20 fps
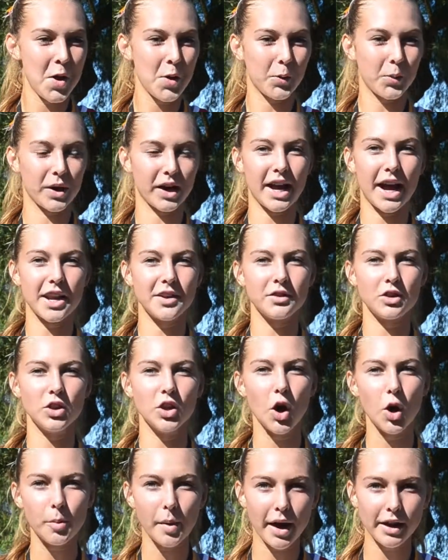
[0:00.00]
we're kind of a
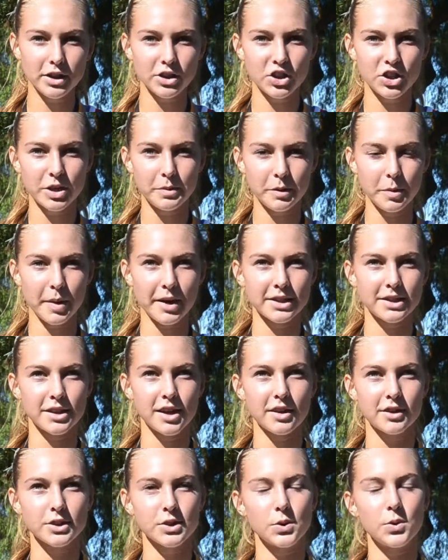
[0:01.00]
low mileage team compared to
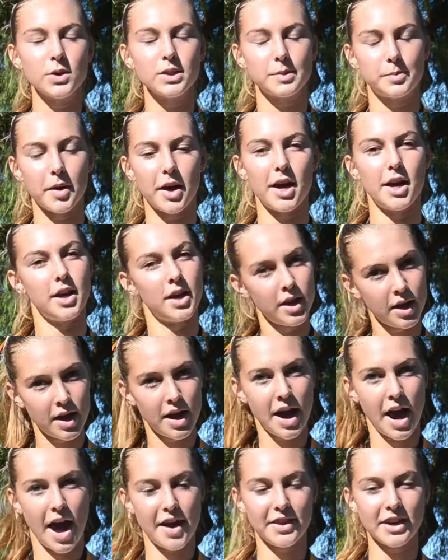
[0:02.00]
the other schools, but
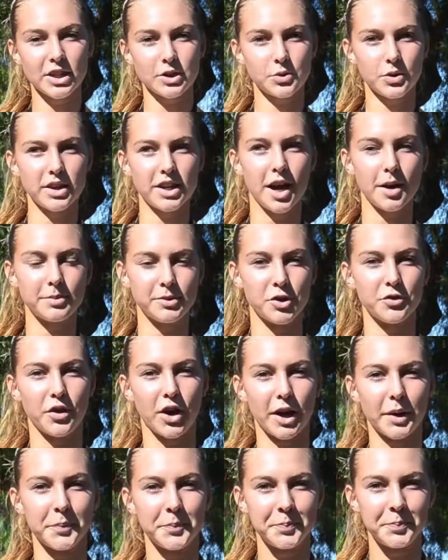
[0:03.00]
I think it's really helped so
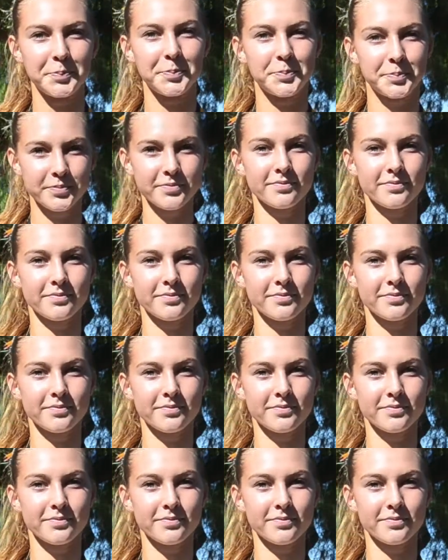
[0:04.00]
far. Mm -hmm.